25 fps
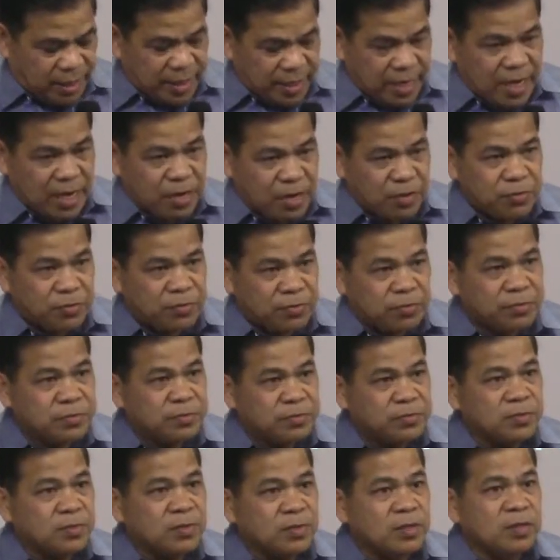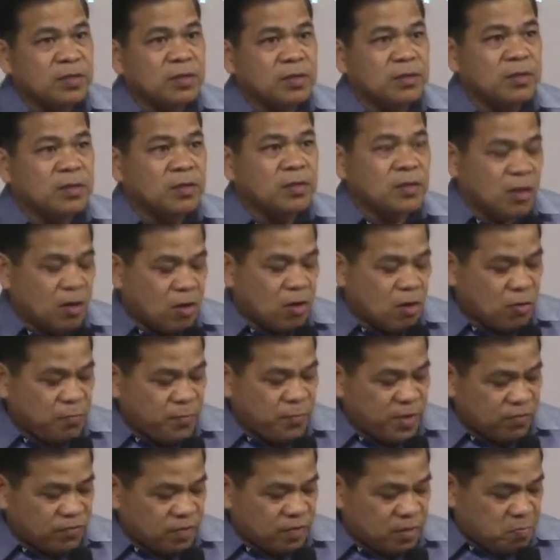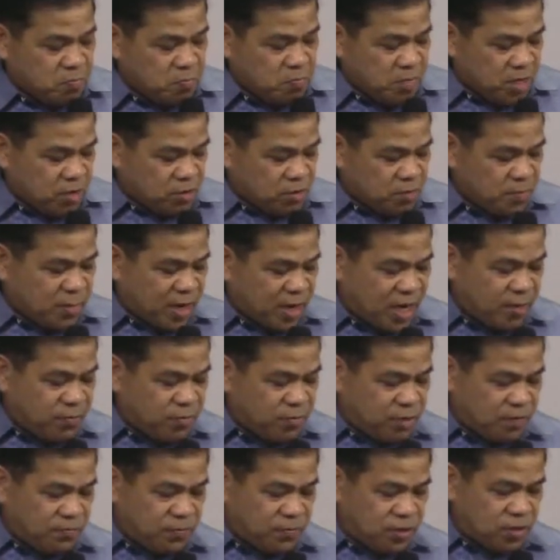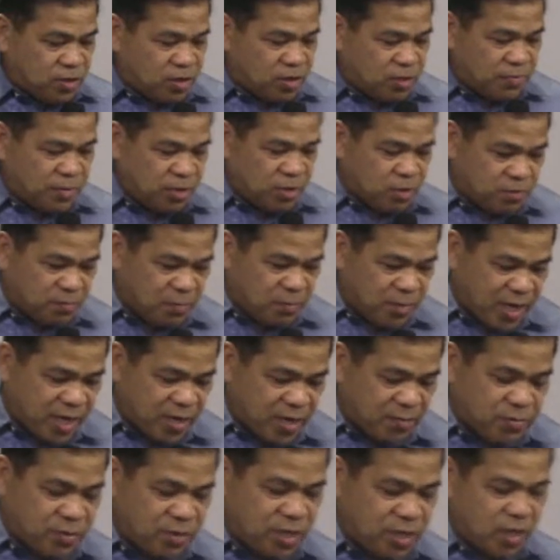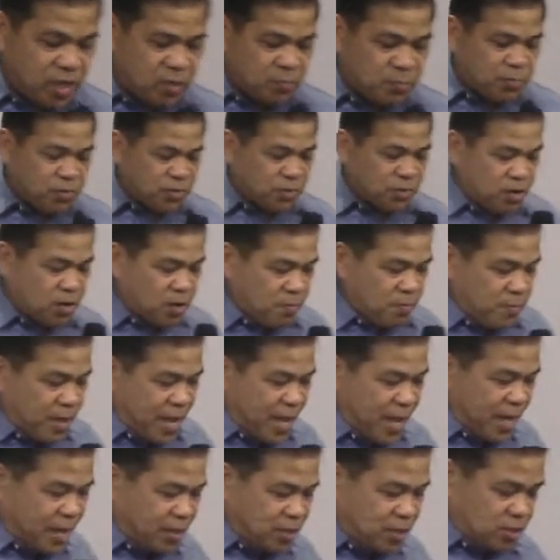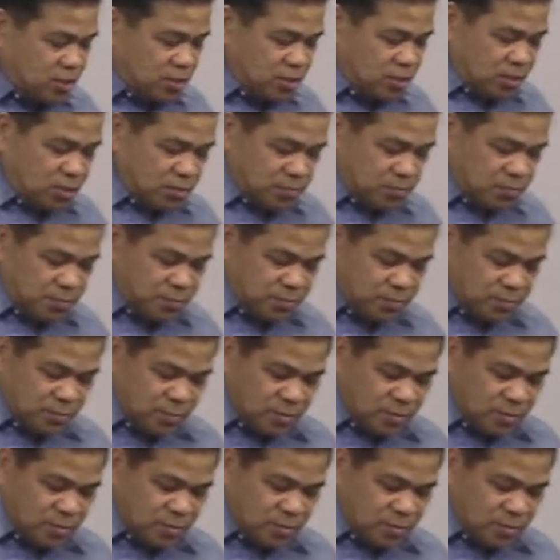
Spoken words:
Now, open with me your Bible if you have your Bible in the book of Acts.